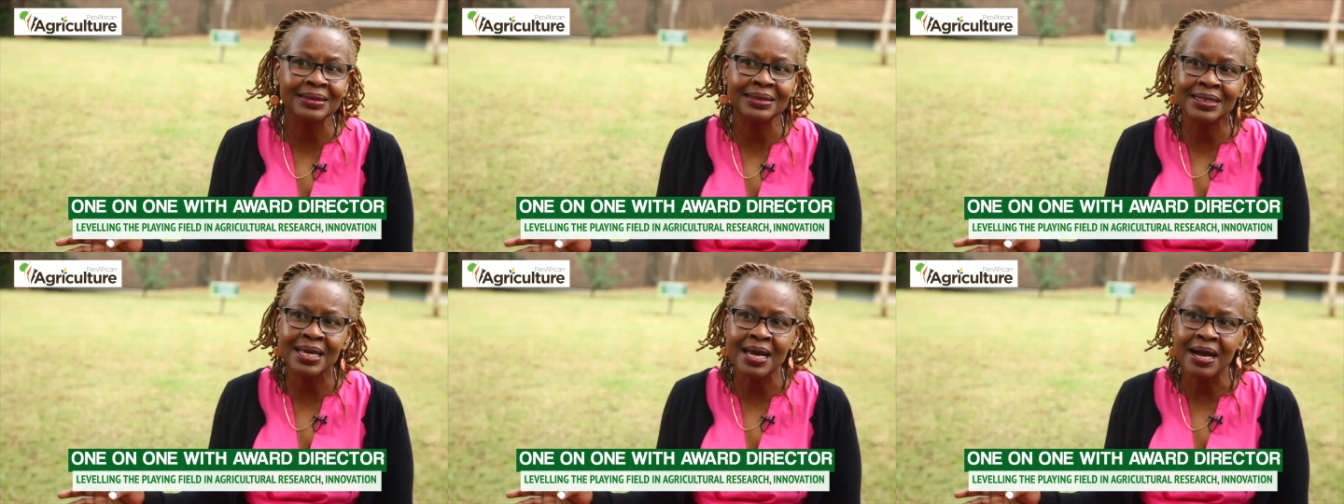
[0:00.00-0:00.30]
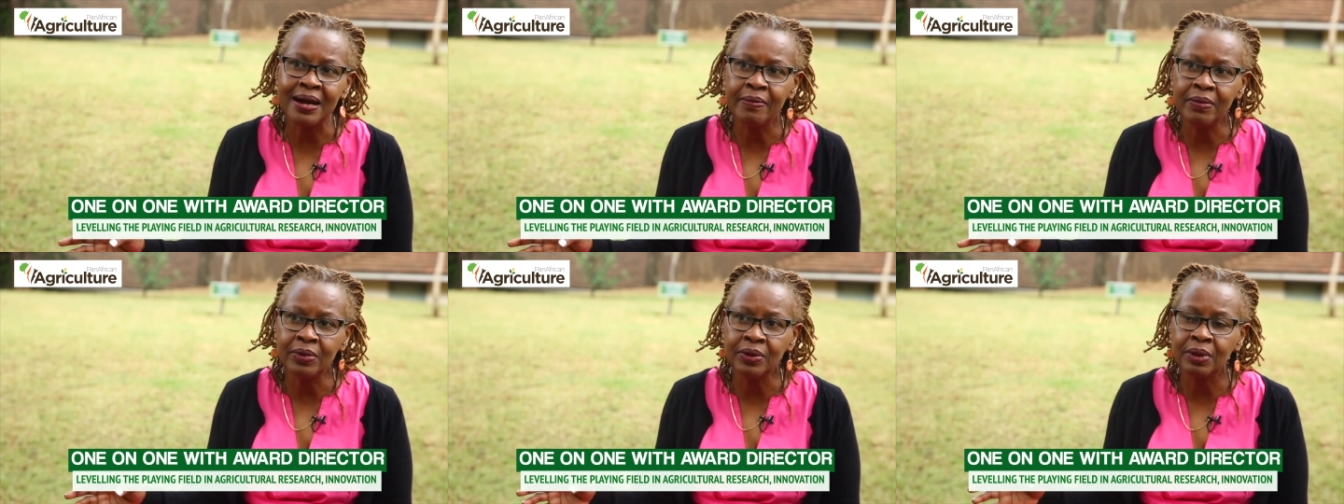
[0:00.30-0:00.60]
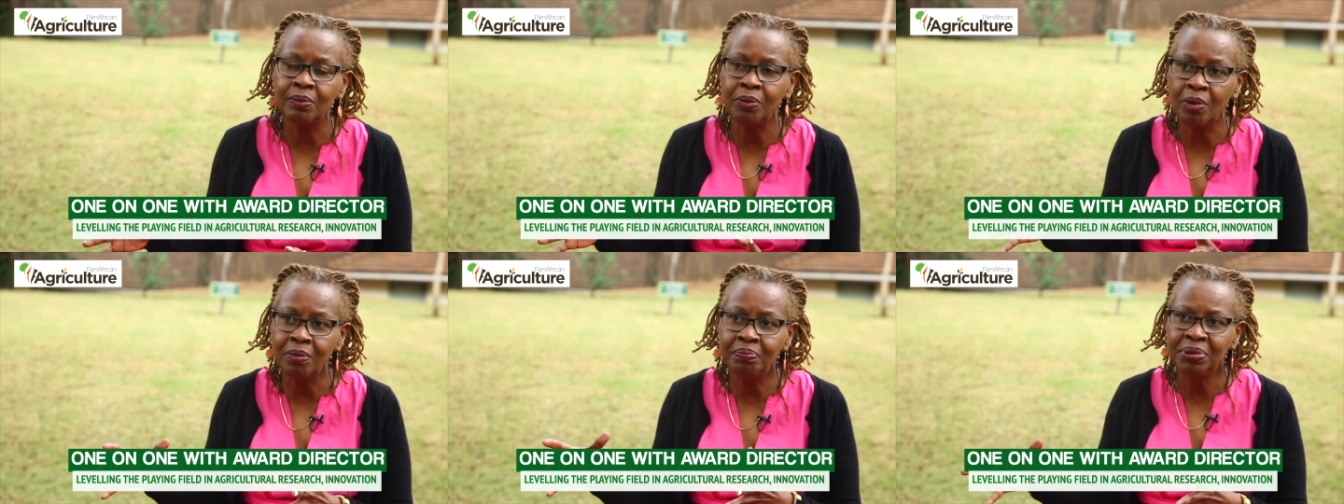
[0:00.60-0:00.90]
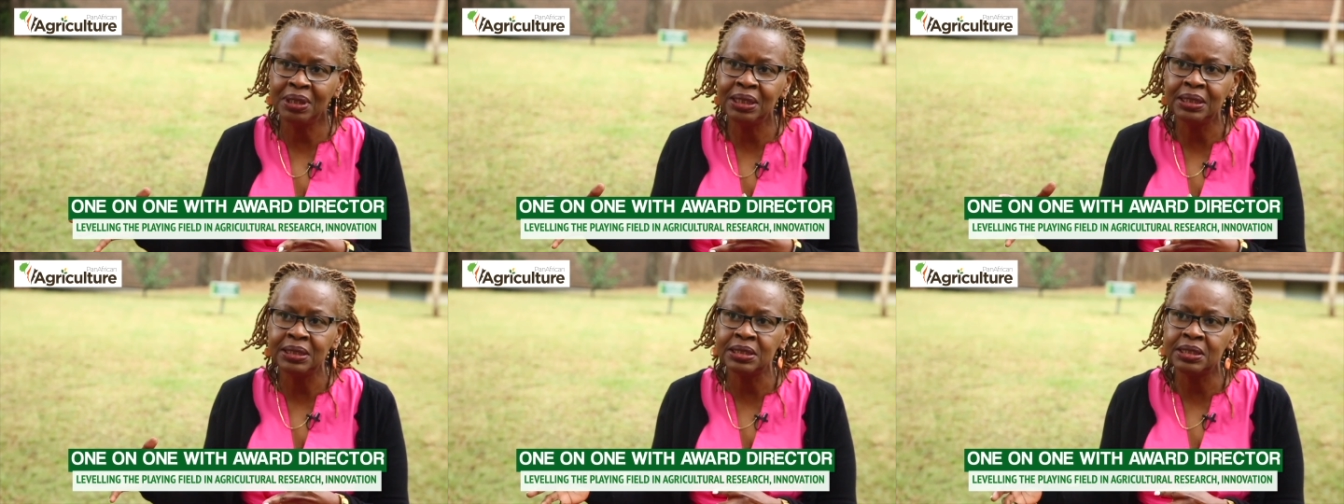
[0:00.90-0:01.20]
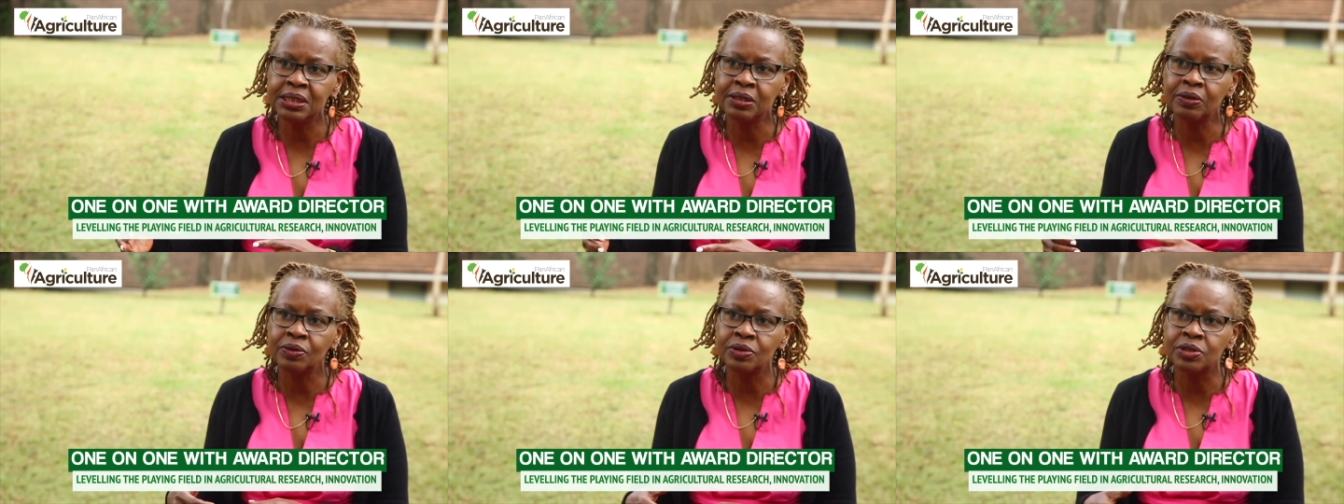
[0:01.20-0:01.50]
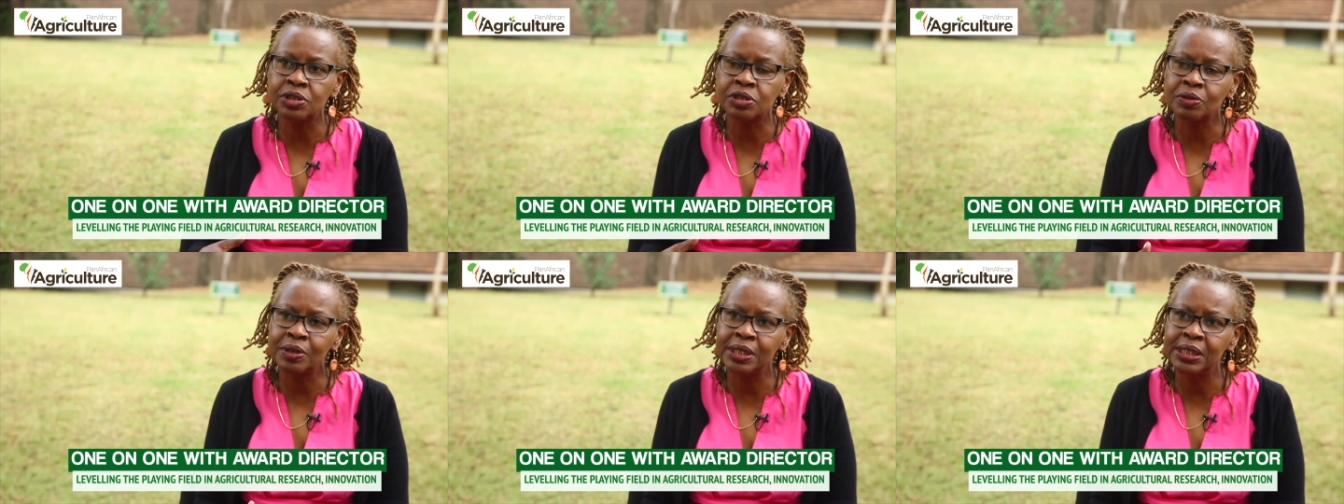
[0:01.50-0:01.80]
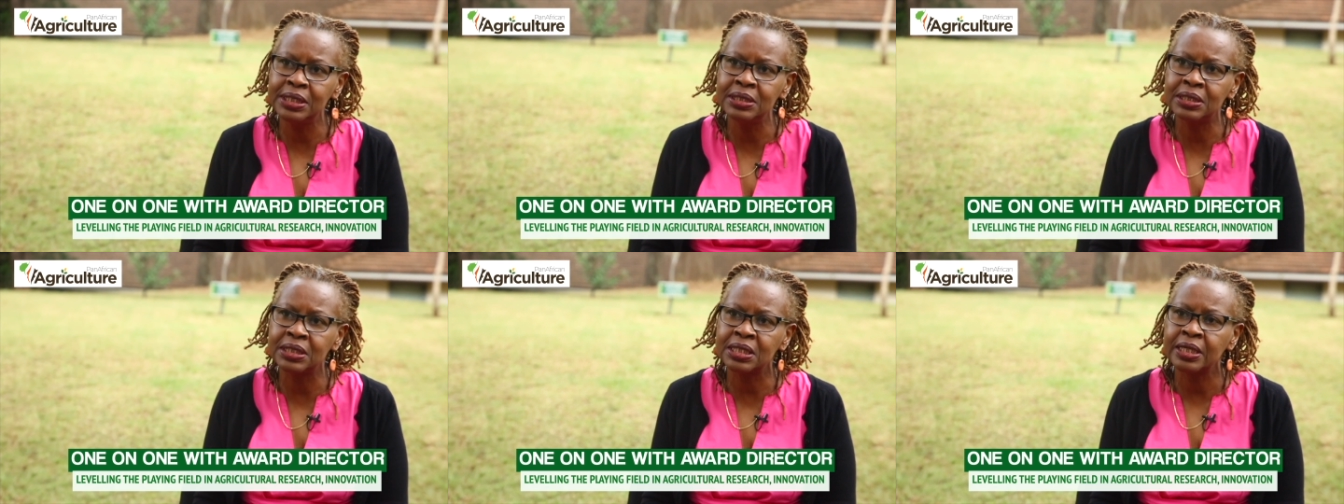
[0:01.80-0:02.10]
with the mobility
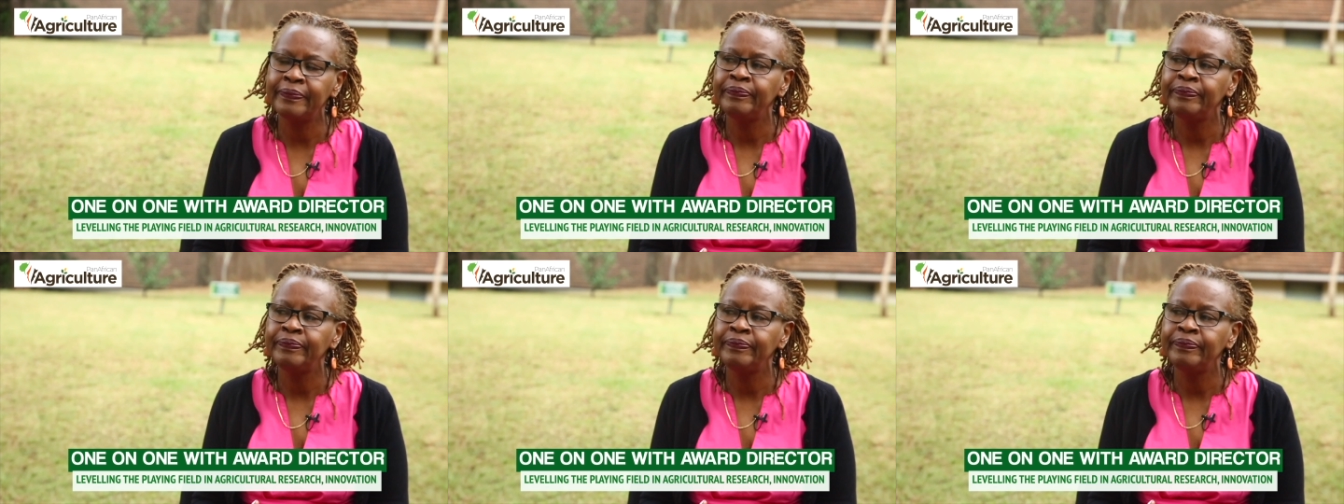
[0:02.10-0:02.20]
constraints.